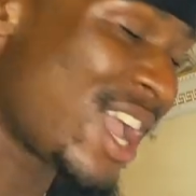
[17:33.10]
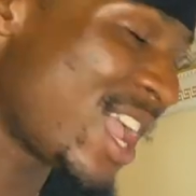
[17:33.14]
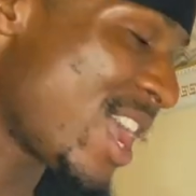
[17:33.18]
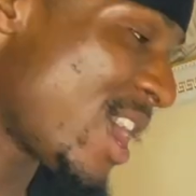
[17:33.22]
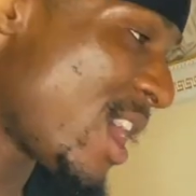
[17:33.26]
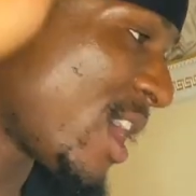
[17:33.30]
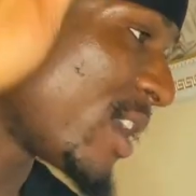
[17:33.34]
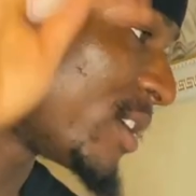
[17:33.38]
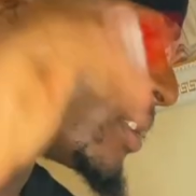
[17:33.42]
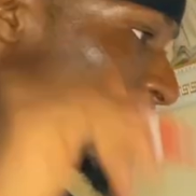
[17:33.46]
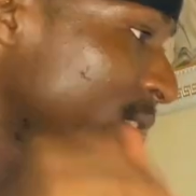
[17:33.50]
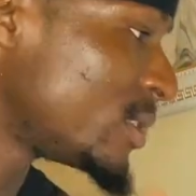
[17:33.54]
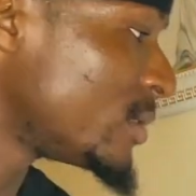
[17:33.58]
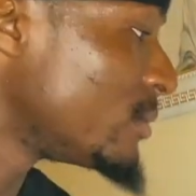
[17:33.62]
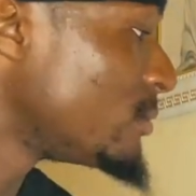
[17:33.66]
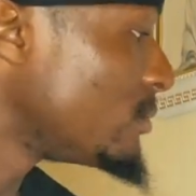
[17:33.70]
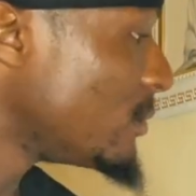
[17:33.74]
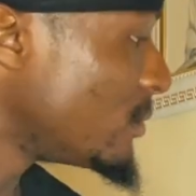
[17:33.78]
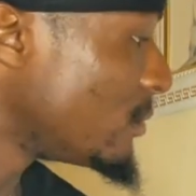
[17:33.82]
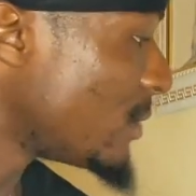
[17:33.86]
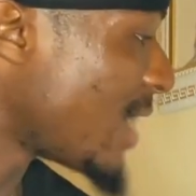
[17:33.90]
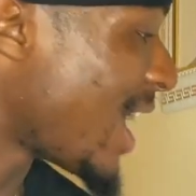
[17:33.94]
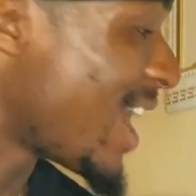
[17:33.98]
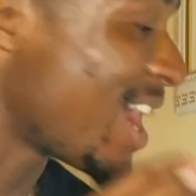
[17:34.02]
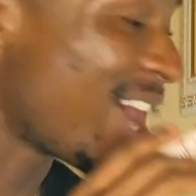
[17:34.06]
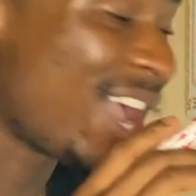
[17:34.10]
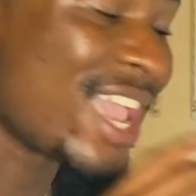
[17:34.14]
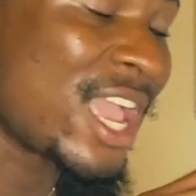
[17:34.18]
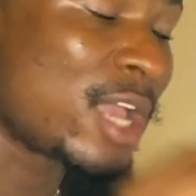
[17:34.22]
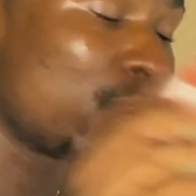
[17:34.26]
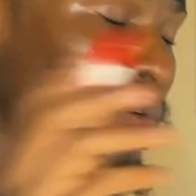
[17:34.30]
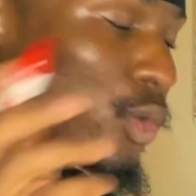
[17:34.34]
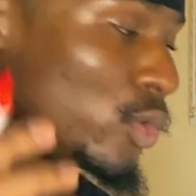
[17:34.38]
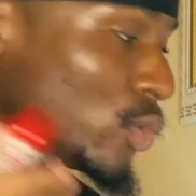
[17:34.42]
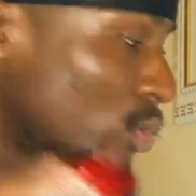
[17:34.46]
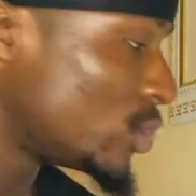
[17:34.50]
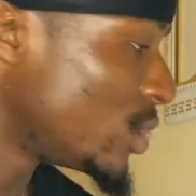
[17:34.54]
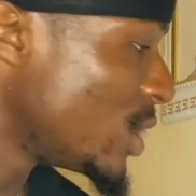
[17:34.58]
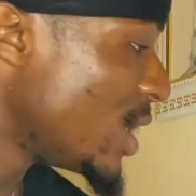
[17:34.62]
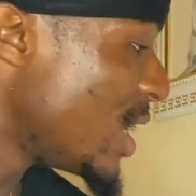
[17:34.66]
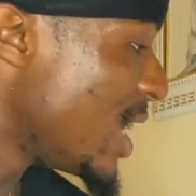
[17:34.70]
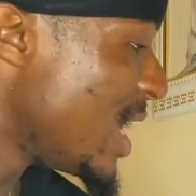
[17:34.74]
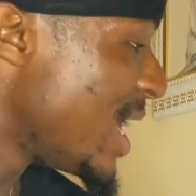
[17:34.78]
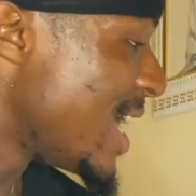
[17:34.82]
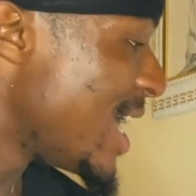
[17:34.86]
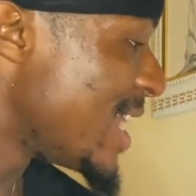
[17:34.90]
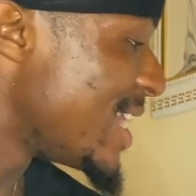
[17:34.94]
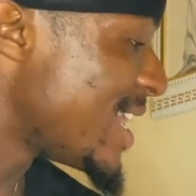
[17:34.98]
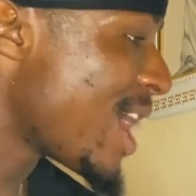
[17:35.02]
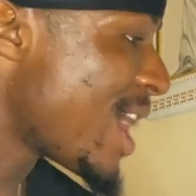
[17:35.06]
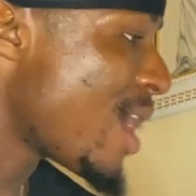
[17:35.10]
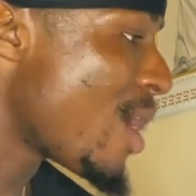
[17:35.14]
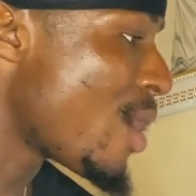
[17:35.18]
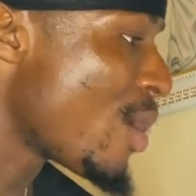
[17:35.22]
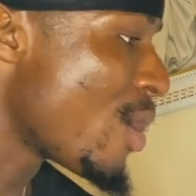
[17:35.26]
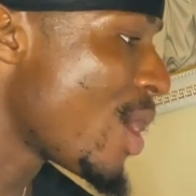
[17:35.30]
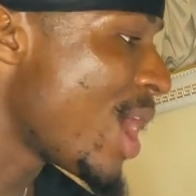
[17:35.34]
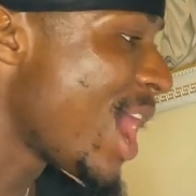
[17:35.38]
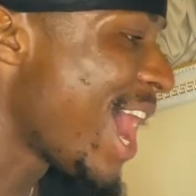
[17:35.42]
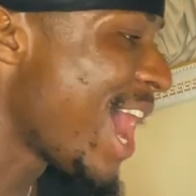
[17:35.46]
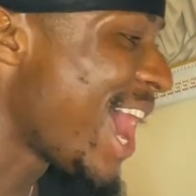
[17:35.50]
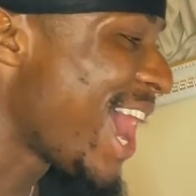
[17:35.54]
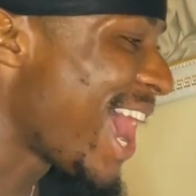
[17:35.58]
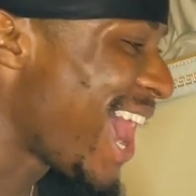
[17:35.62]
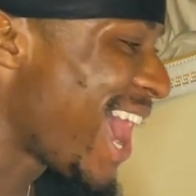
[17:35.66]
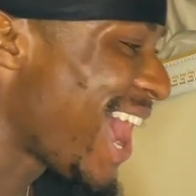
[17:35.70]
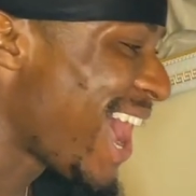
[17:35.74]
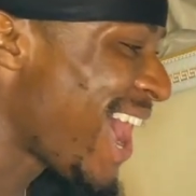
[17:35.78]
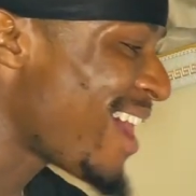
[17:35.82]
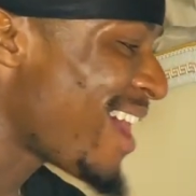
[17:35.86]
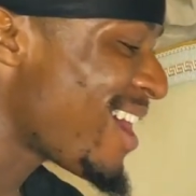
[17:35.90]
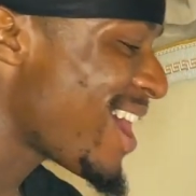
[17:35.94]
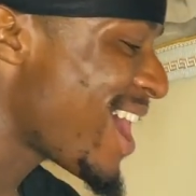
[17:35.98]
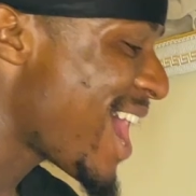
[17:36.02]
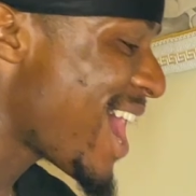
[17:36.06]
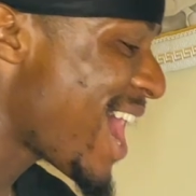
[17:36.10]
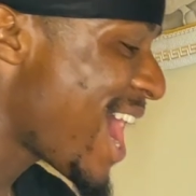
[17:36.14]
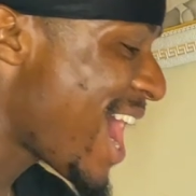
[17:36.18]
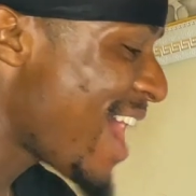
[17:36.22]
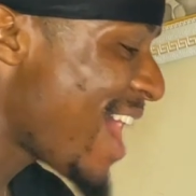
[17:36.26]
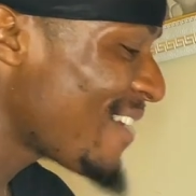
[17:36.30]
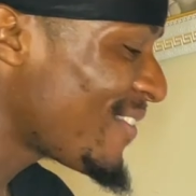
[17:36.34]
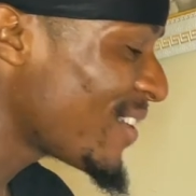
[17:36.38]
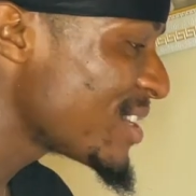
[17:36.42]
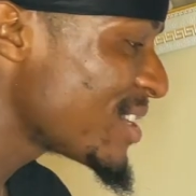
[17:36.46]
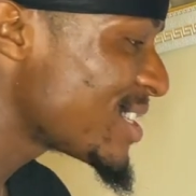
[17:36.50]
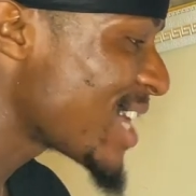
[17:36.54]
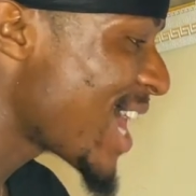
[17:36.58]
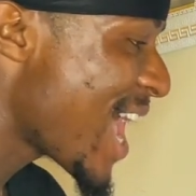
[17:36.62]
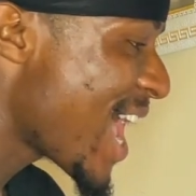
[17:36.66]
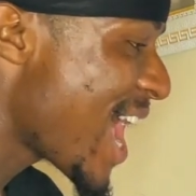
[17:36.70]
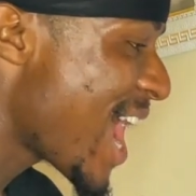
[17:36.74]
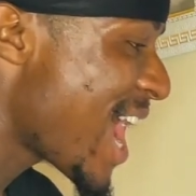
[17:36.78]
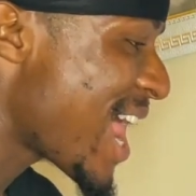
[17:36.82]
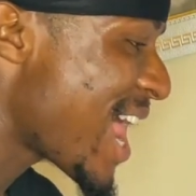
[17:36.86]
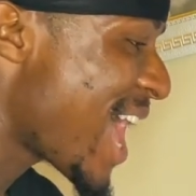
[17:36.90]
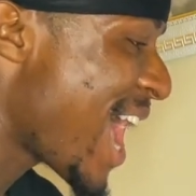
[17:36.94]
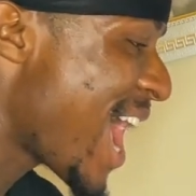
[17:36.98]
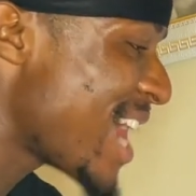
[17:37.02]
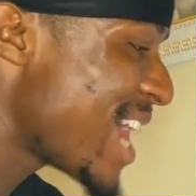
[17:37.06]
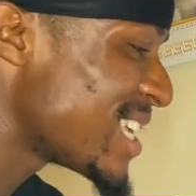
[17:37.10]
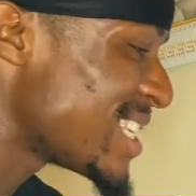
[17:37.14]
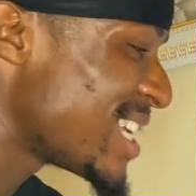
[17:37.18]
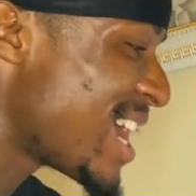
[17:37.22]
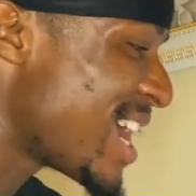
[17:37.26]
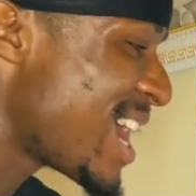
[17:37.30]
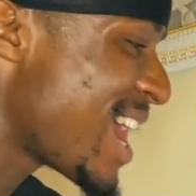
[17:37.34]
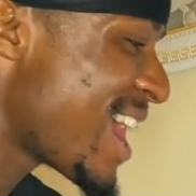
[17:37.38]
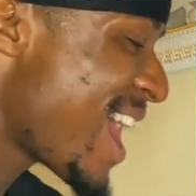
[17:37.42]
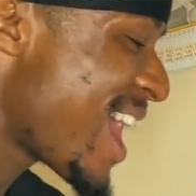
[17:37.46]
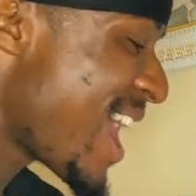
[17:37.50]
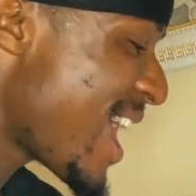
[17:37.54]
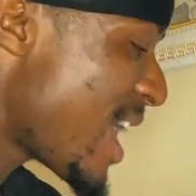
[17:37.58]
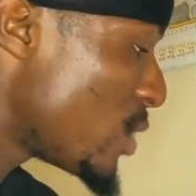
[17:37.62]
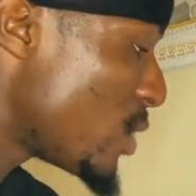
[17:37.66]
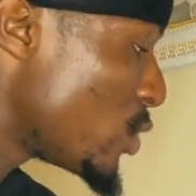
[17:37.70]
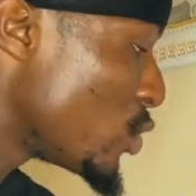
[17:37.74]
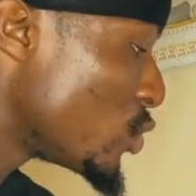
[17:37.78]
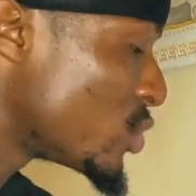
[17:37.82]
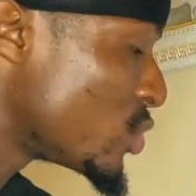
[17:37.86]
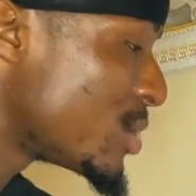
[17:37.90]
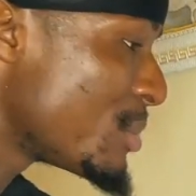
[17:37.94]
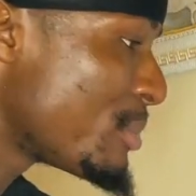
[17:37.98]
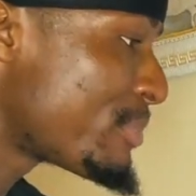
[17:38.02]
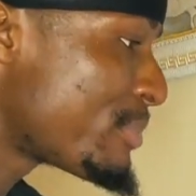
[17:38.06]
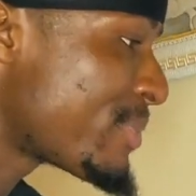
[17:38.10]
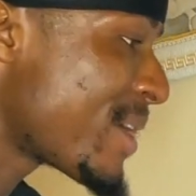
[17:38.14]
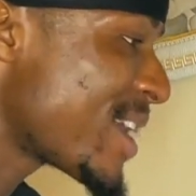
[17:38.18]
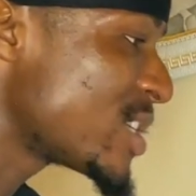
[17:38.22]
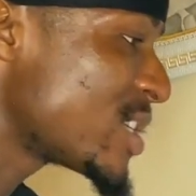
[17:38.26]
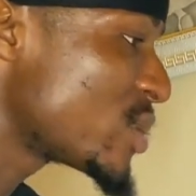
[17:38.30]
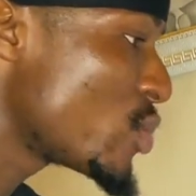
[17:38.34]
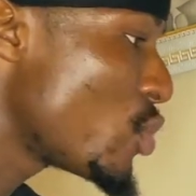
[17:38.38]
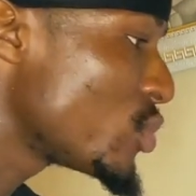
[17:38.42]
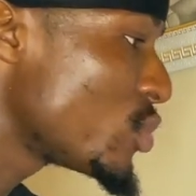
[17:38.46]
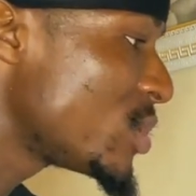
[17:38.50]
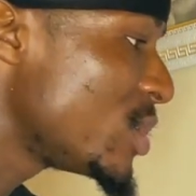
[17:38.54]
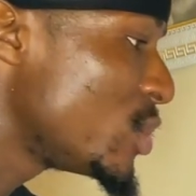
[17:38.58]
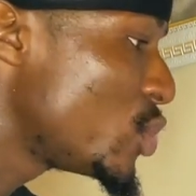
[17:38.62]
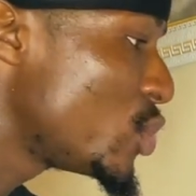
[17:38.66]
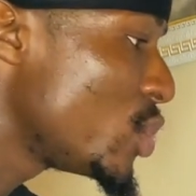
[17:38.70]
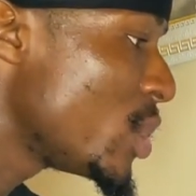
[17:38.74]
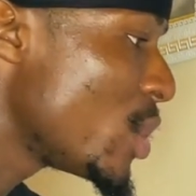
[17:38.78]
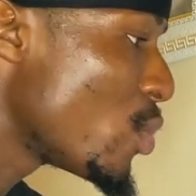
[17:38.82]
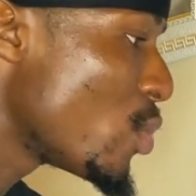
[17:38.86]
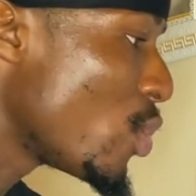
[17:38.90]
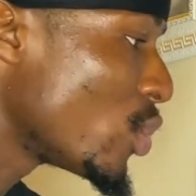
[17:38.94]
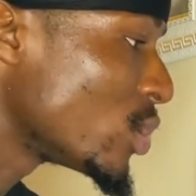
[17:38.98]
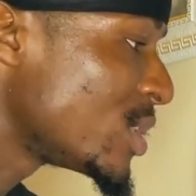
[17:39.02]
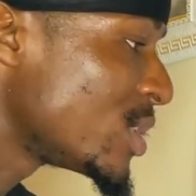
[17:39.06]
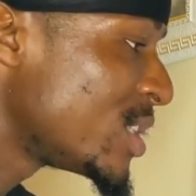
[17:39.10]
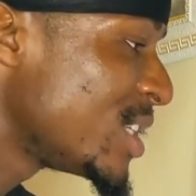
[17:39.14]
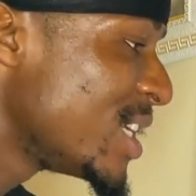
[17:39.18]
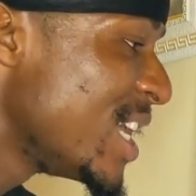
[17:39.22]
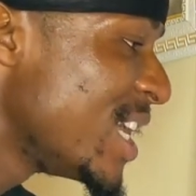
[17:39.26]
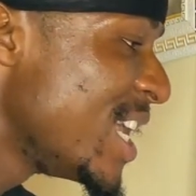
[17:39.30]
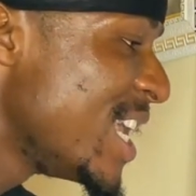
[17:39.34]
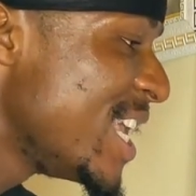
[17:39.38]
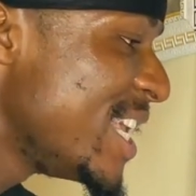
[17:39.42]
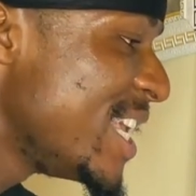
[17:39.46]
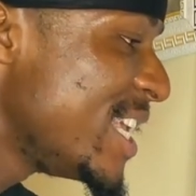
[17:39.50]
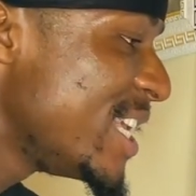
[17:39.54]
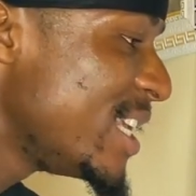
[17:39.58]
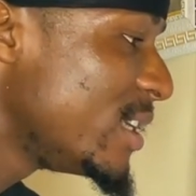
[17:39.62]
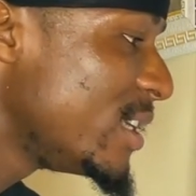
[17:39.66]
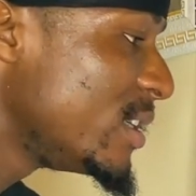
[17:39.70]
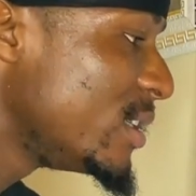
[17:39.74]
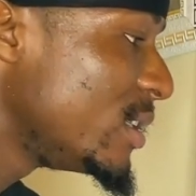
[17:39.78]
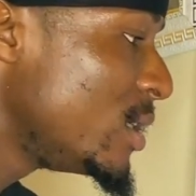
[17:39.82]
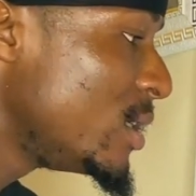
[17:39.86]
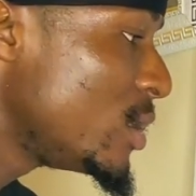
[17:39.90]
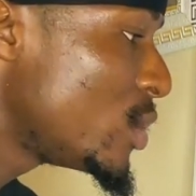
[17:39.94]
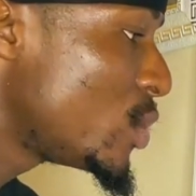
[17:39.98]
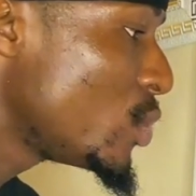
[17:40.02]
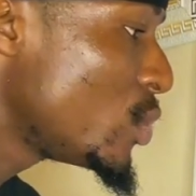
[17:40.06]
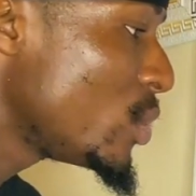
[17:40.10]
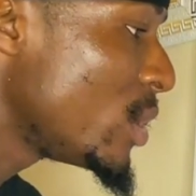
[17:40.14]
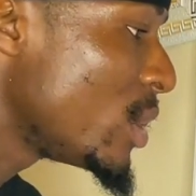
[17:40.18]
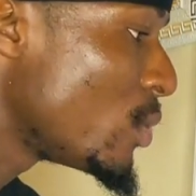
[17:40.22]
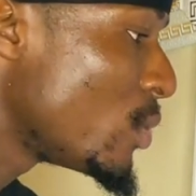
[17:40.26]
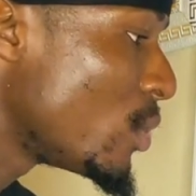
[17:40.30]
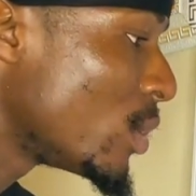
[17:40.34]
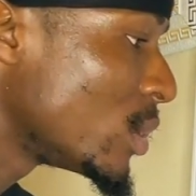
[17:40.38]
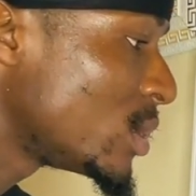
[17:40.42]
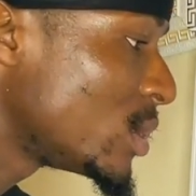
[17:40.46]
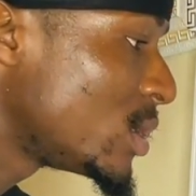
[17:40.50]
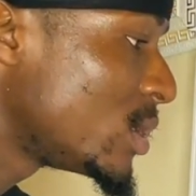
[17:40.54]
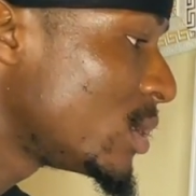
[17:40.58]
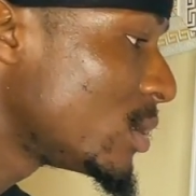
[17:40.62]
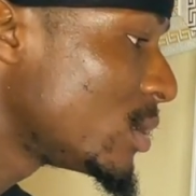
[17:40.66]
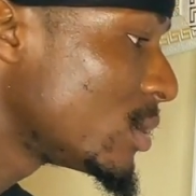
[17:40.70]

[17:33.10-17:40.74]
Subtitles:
highs, and higher lows. Now, after this higher highs and higher lows, price goes into a what?